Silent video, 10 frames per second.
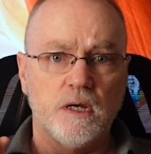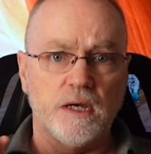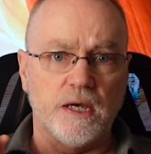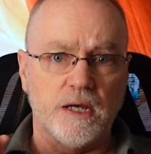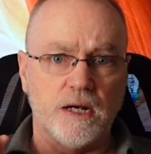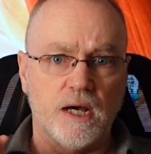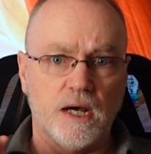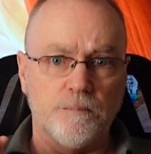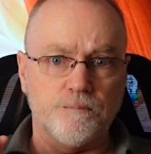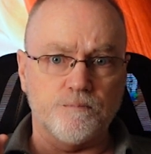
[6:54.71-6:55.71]

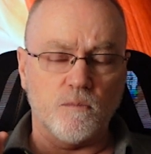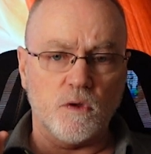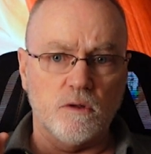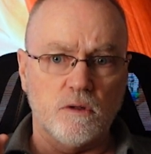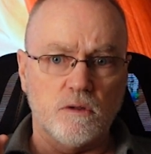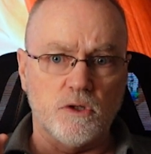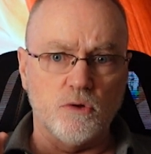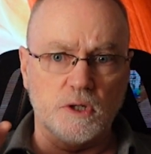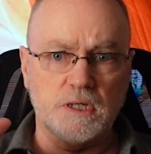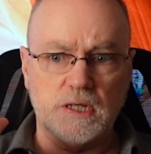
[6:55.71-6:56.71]
and
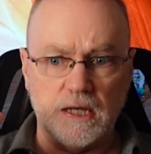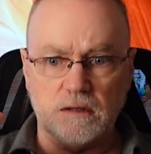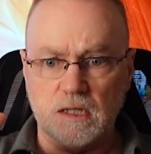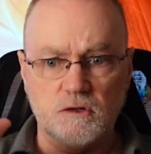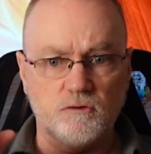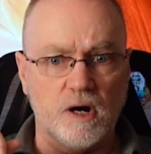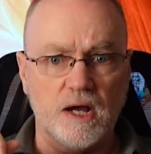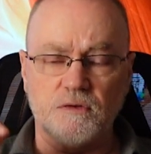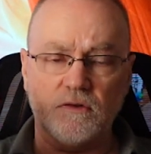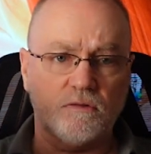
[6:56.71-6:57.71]
you can get these
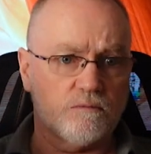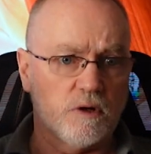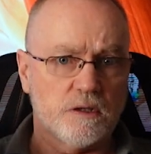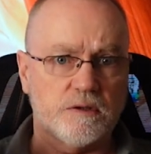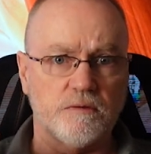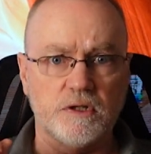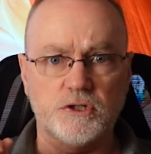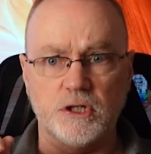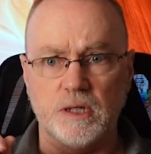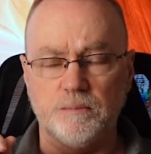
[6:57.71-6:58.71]
graphics relatively
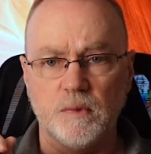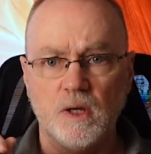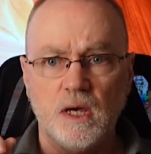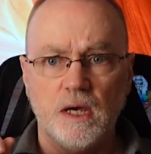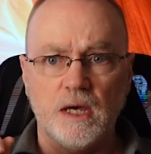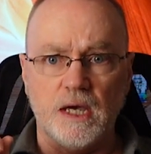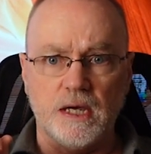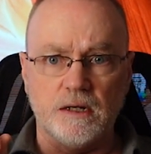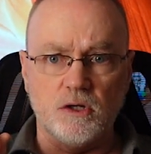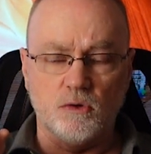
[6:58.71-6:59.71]
cheap.
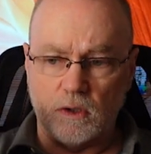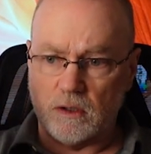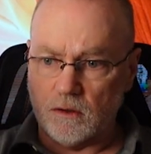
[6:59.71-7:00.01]
And you can